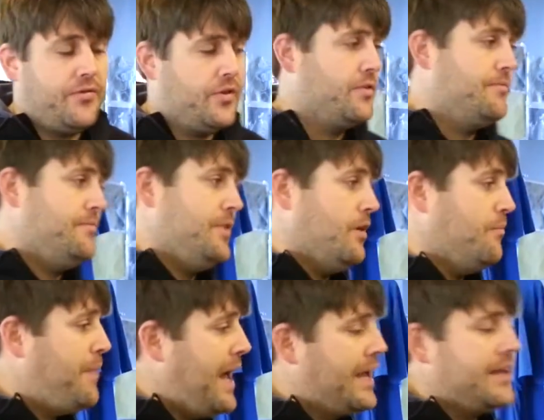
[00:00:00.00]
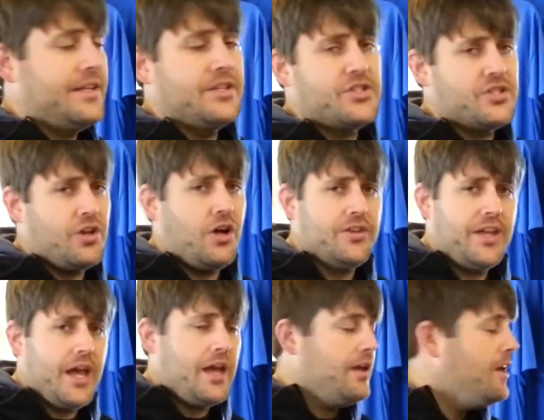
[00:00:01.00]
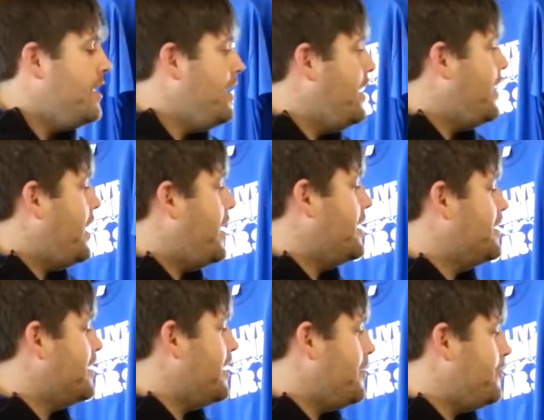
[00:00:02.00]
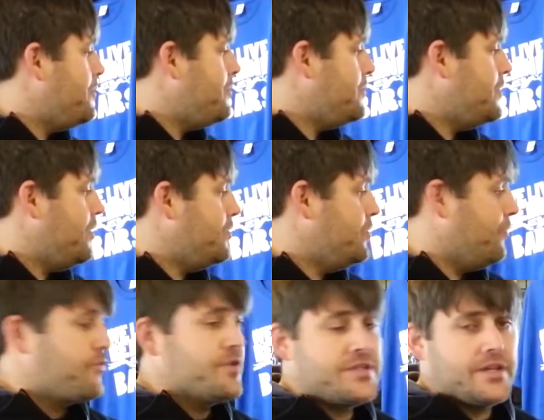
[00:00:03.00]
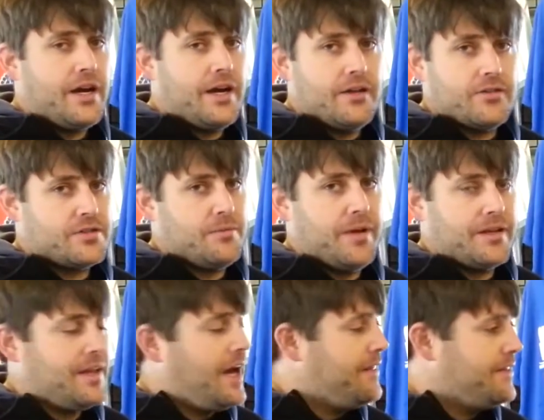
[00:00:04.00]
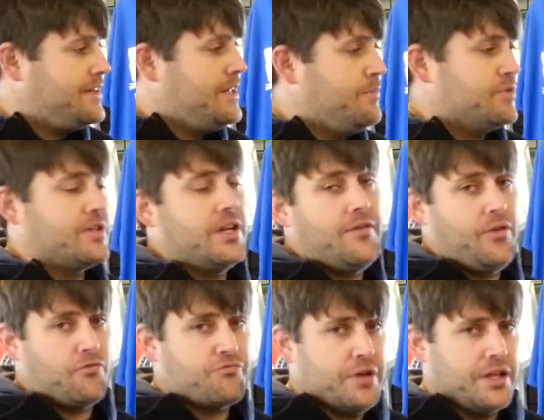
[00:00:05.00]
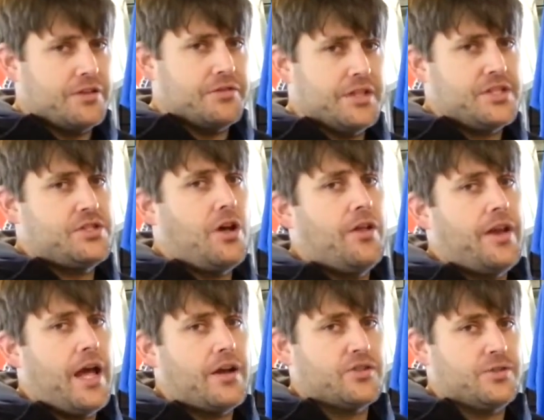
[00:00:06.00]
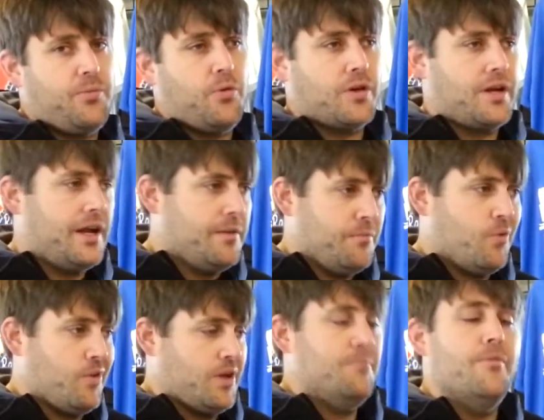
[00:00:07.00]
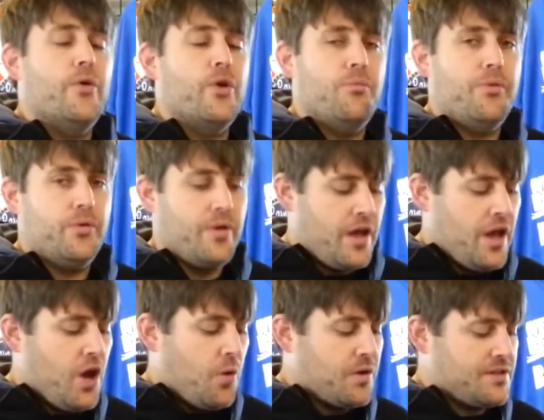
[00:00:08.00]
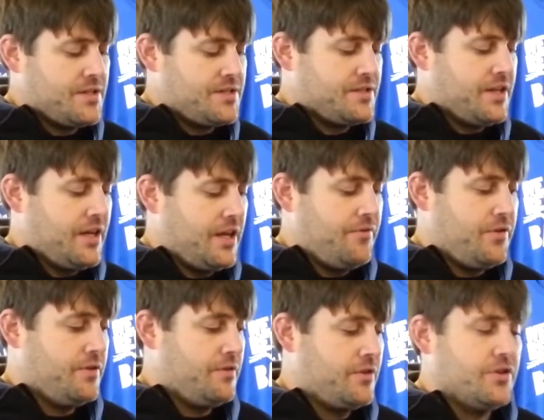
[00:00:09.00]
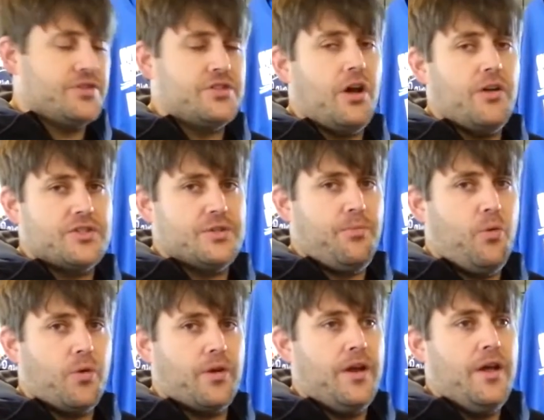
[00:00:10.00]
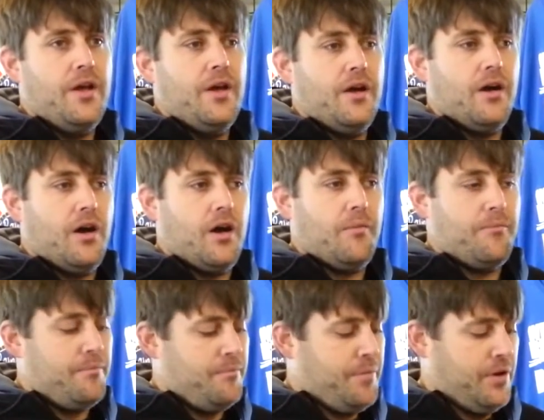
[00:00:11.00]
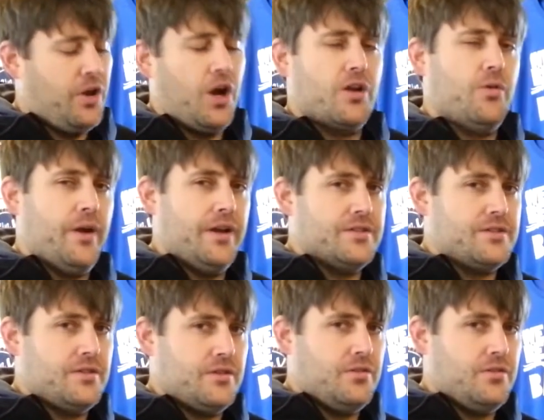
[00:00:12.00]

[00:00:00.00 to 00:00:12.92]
If you're, banging ditches all day and doing freestyle or something like that, the Team boot's going to give you really solid ankle support, kind of more like a moto boot, whereas this is going to give you good solid support, but not quite as